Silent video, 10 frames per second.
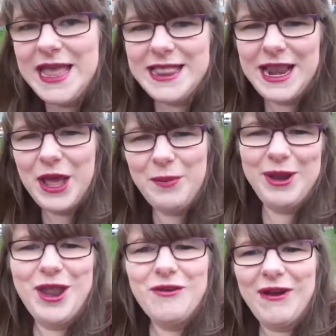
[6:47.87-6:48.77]
it's a little
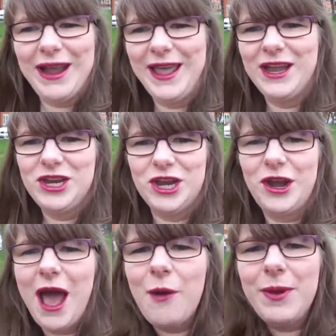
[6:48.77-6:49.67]
bit nerve-wracking actually. I don't
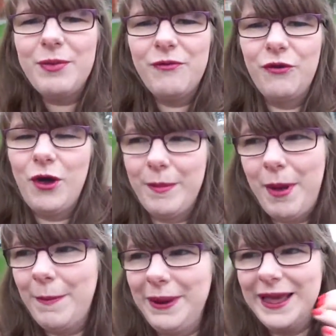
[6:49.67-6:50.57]
know how people vlog in
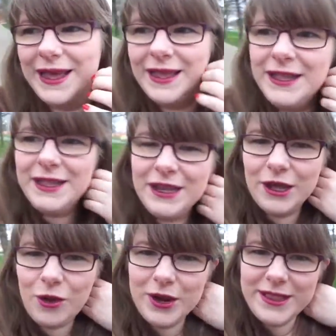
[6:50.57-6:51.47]
public
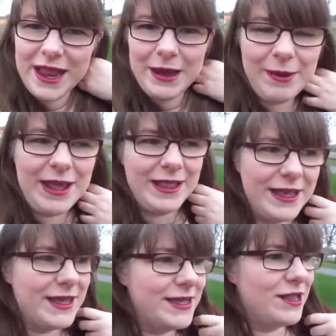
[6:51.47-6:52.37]
like on a daily
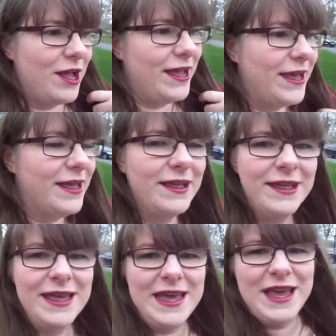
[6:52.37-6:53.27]
basis.
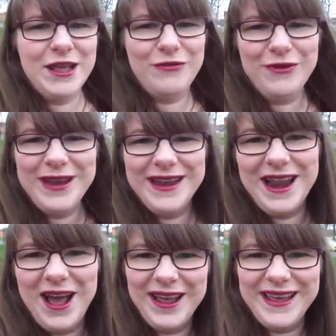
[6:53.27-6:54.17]
Like, it's really
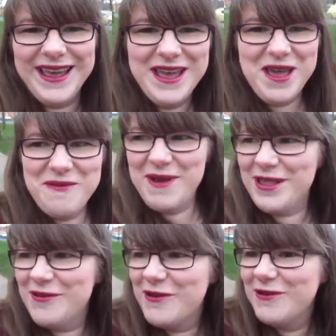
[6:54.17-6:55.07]
like
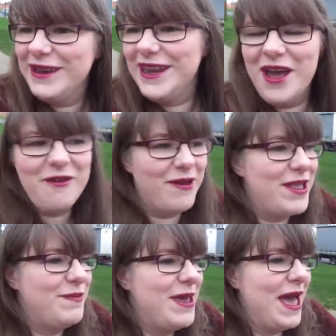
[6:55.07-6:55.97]
makes me feel really
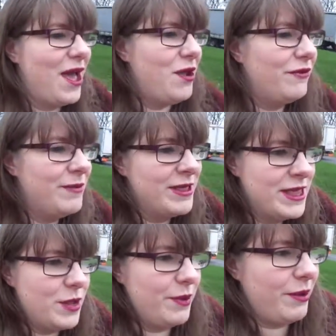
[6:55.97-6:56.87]
nervous. But yeah, hopefully my
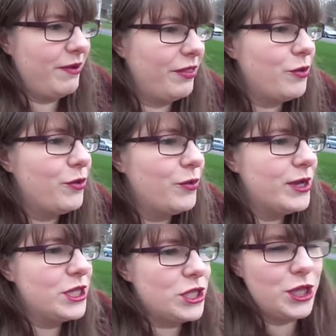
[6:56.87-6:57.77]
sister will be coming around the
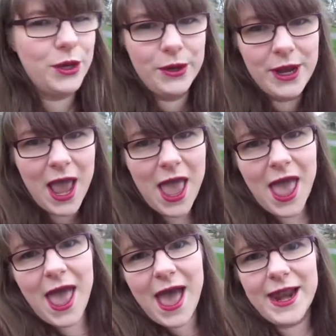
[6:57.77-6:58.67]
corner soon
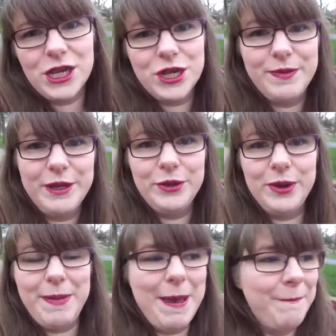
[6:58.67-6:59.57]
and I shall speak to
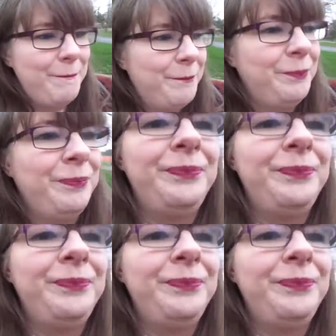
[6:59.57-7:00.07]
you in a bit.